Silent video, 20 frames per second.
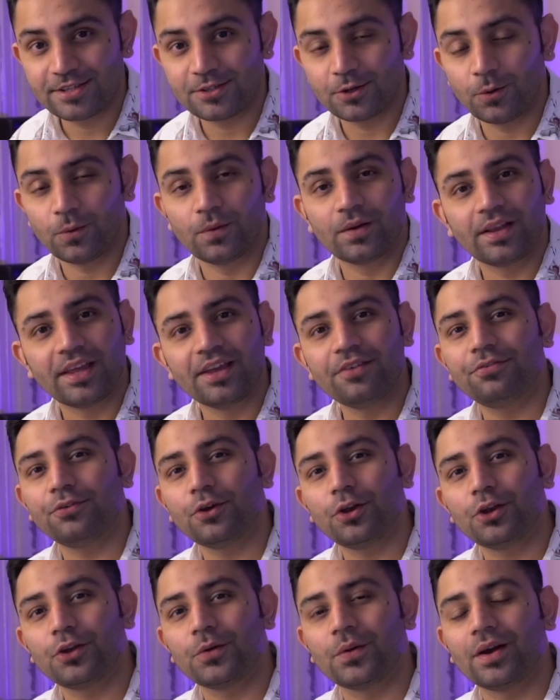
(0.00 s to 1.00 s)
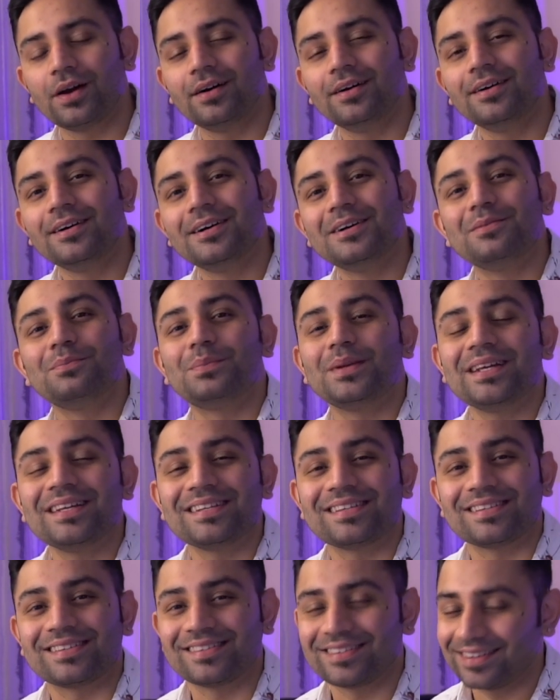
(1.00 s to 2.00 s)
So if you're new here,
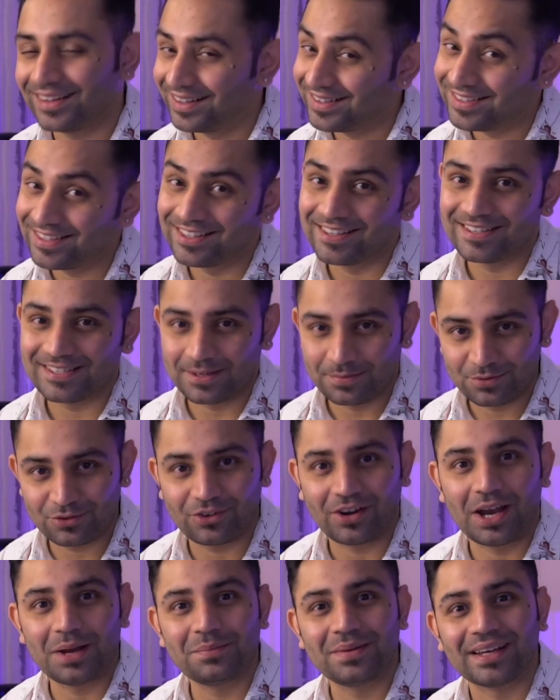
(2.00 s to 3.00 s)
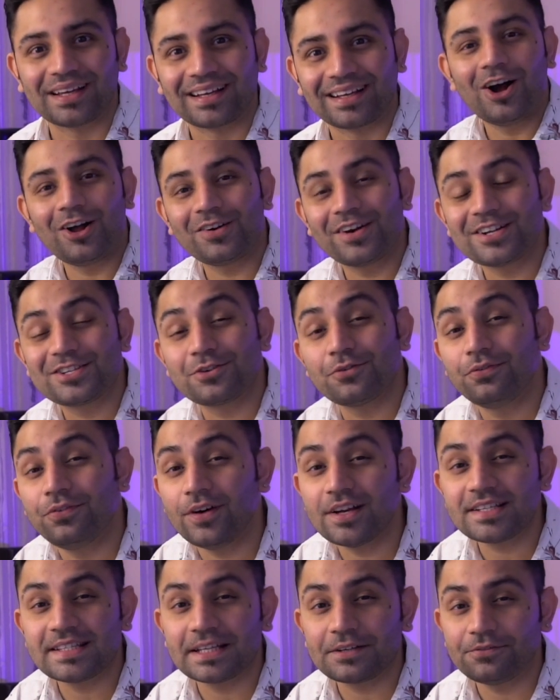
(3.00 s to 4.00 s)
please consider subscribing. Alright, so
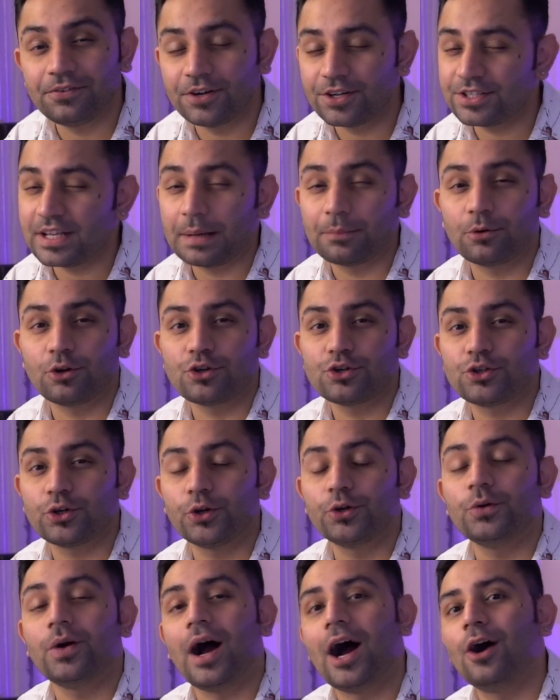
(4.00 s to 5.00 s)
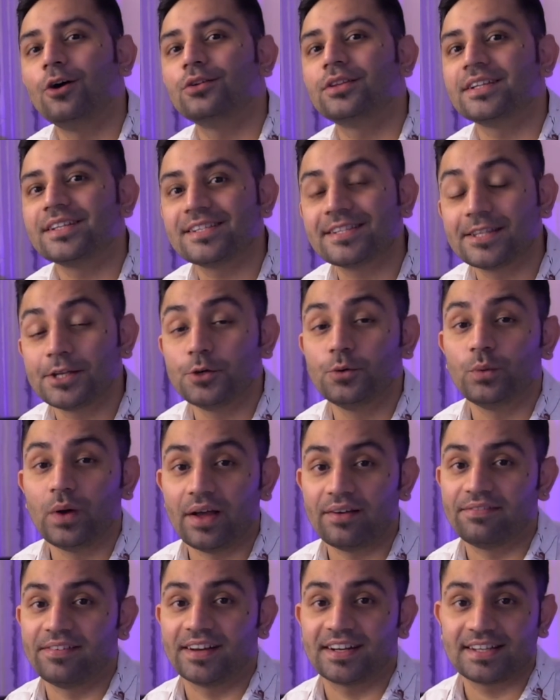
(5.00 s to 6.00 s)
first thing first, I'm going to show you how these new
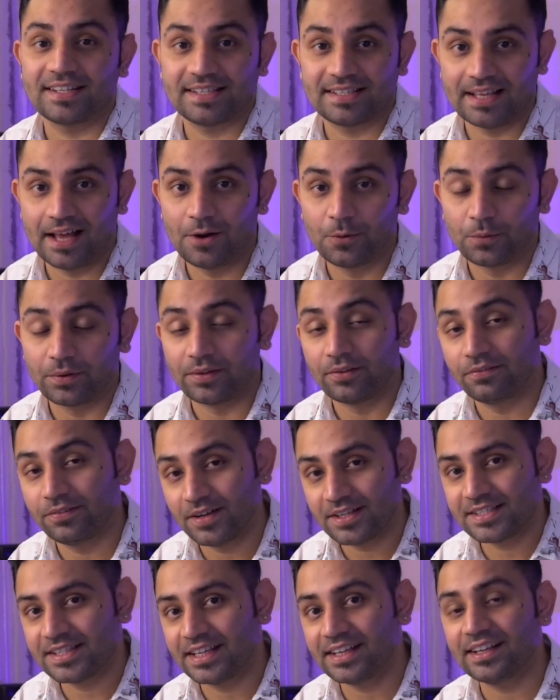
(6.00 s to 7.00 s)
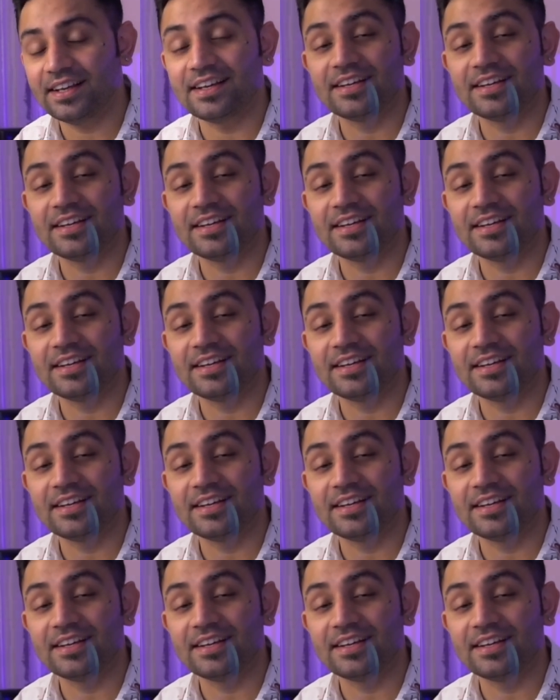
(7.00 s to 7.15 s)
effects sound. The first thing